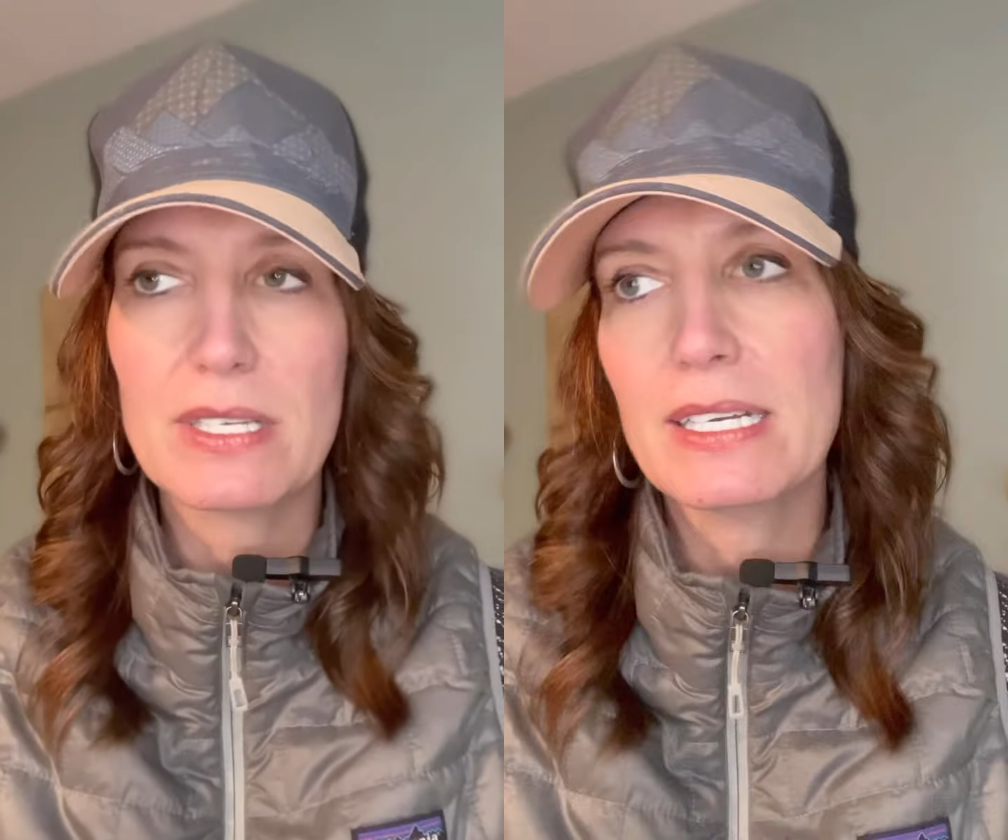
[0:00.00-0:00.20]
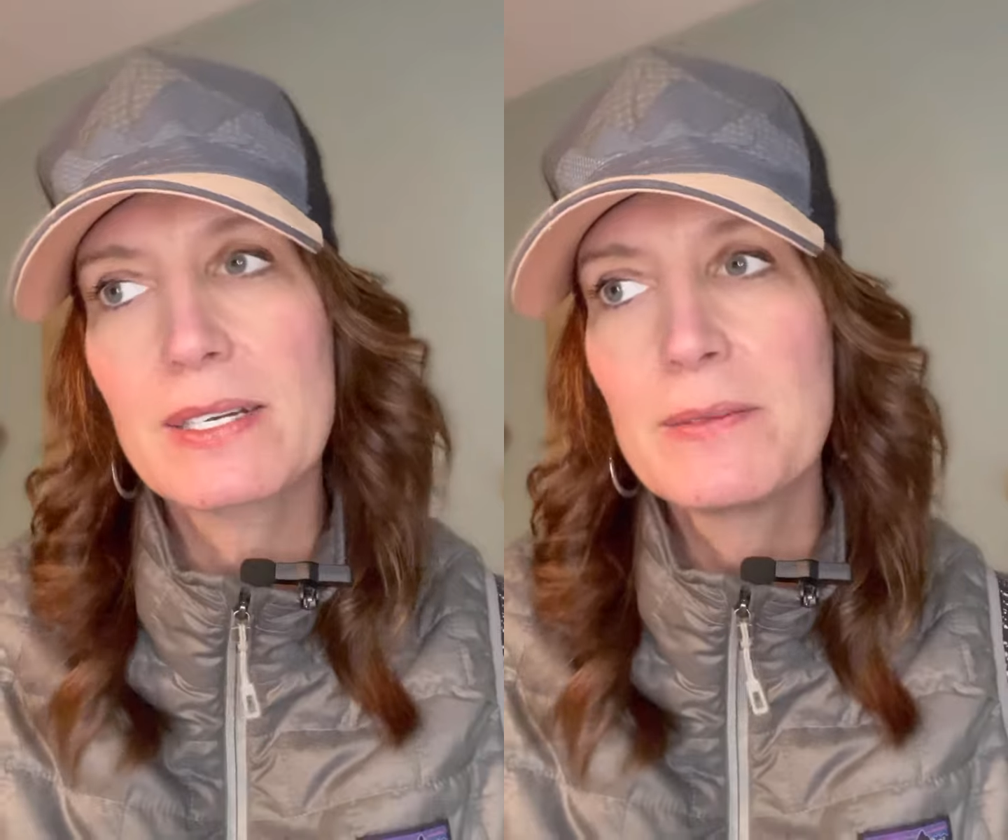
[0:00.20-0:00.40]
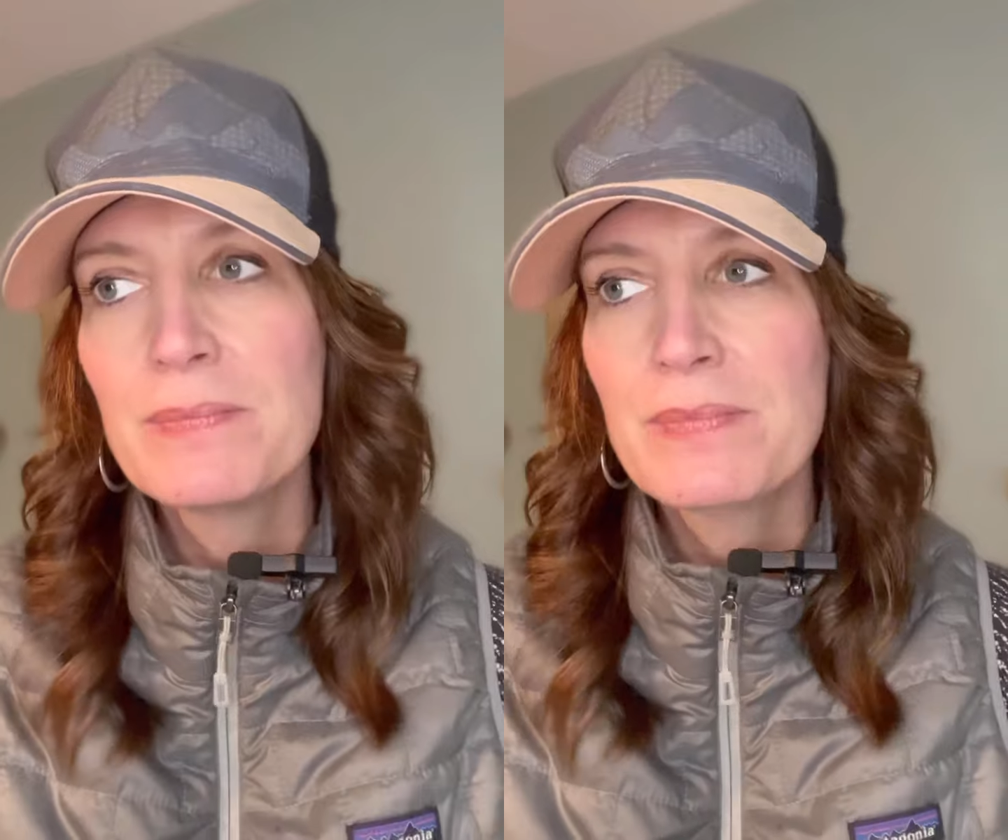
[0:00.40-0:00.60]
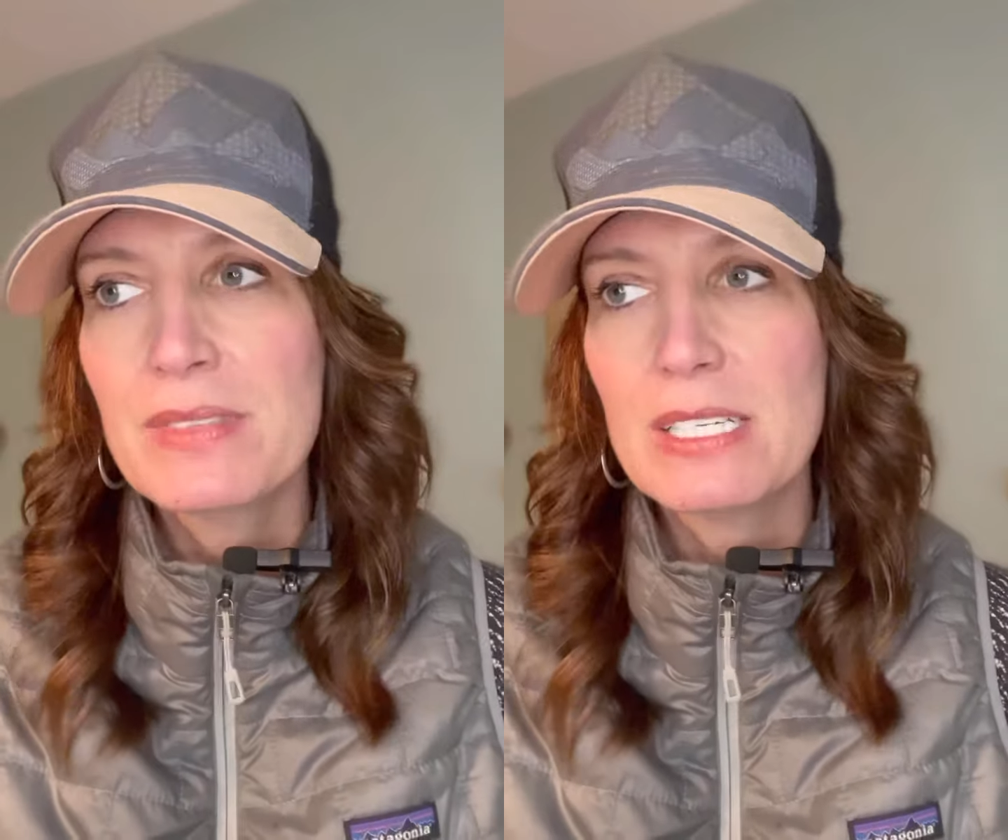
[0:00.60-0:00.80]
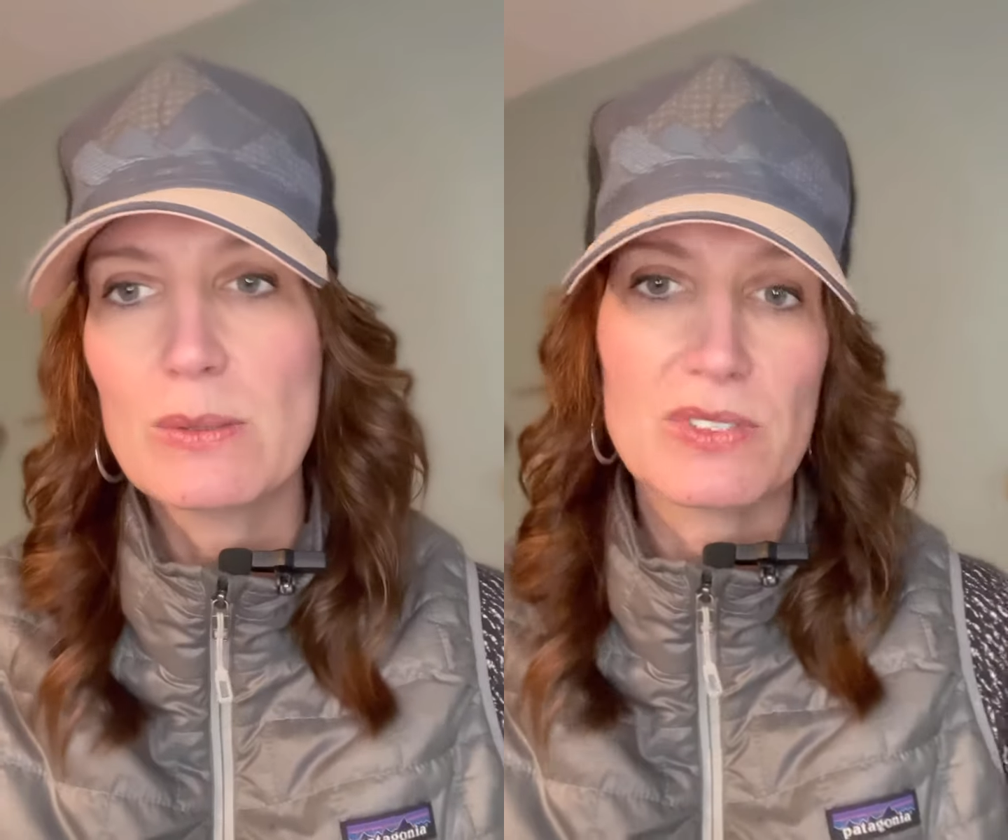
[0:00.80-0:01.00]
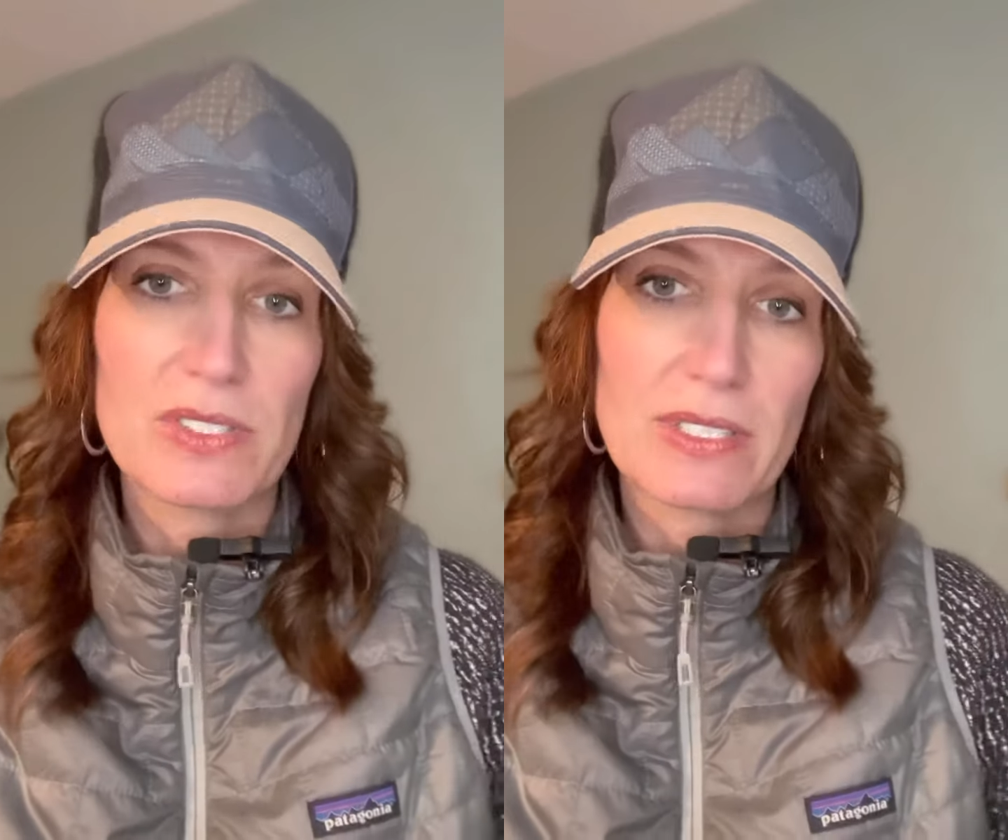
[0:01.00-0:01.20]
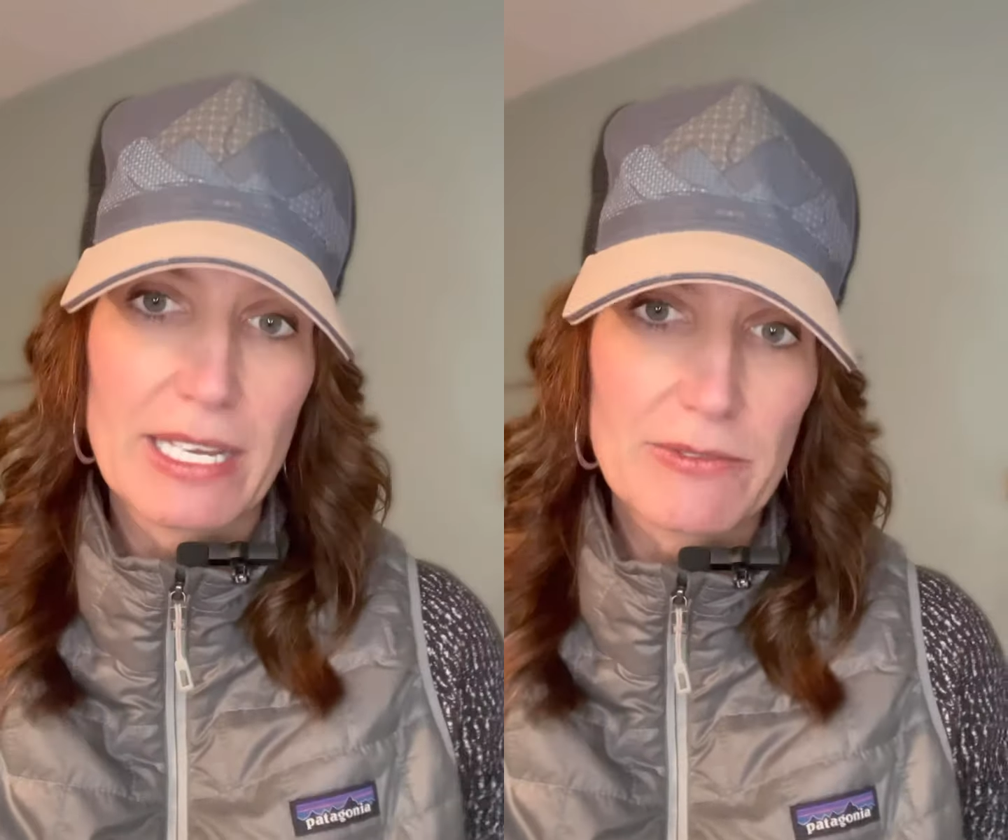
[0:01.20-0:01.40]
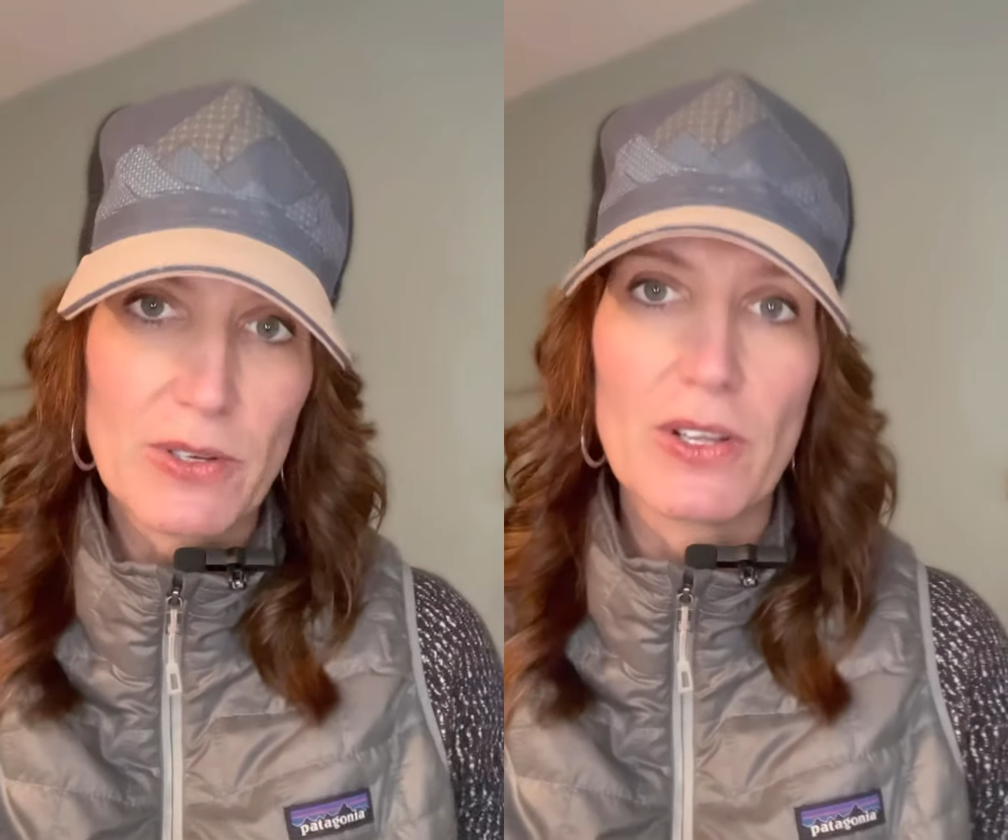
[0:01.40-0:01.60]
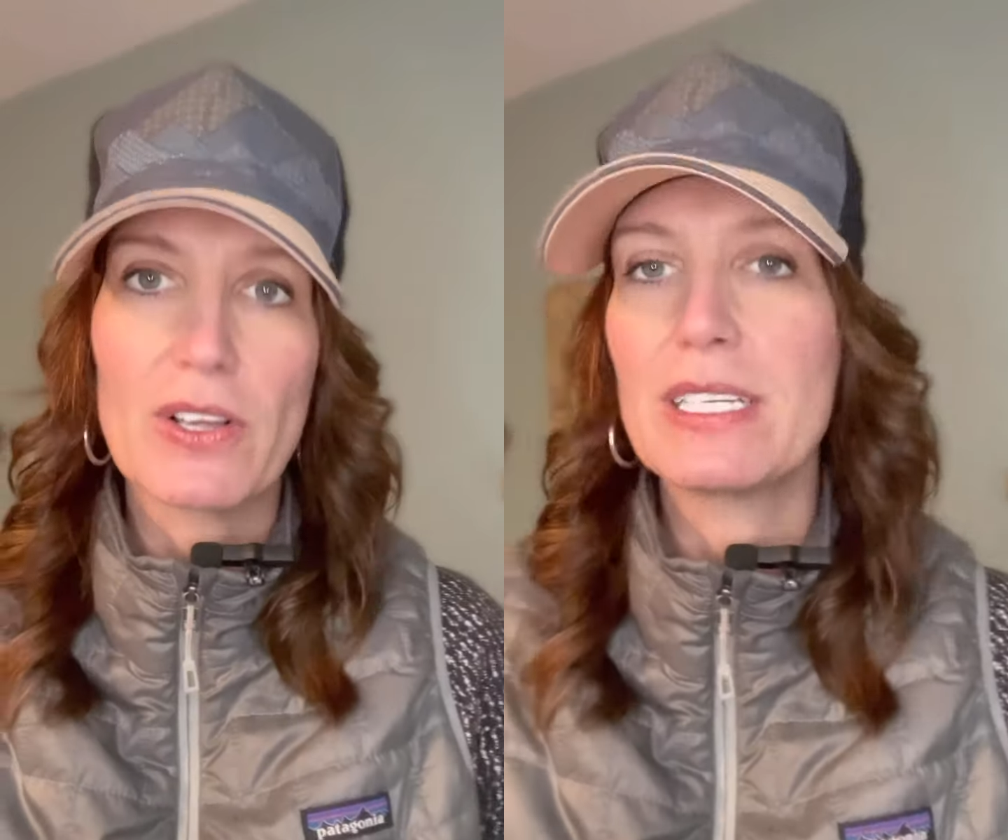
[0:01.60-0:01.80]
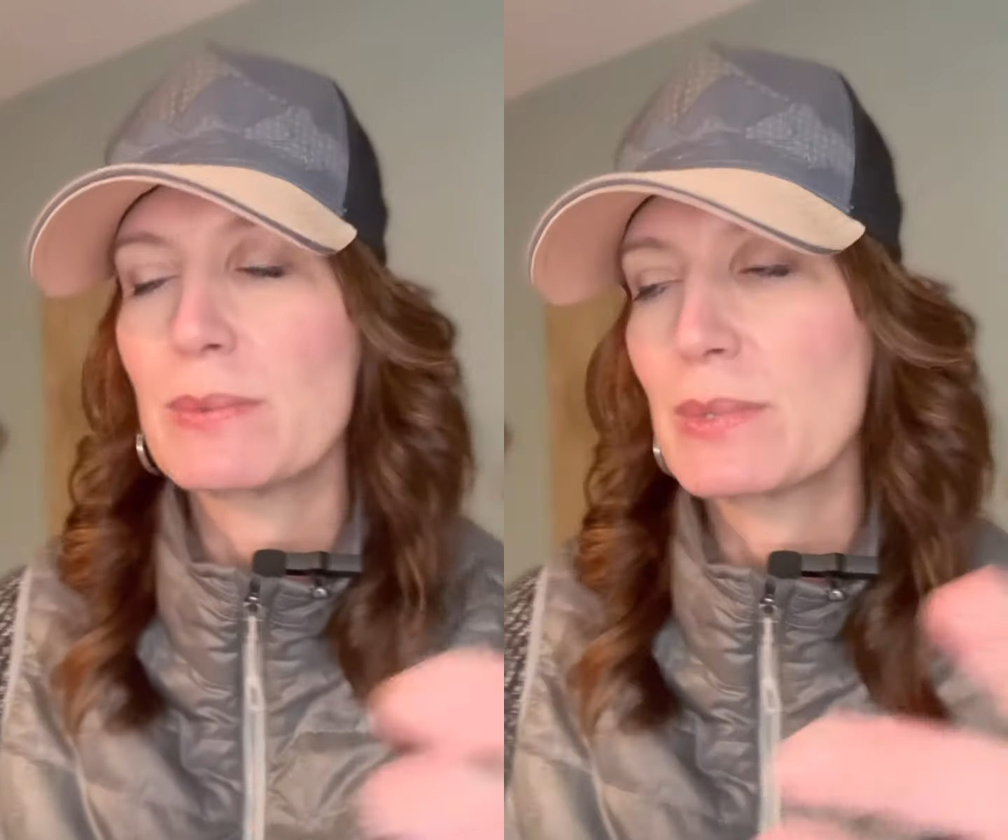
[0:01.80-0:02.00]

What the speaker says: Like, it was delightful and it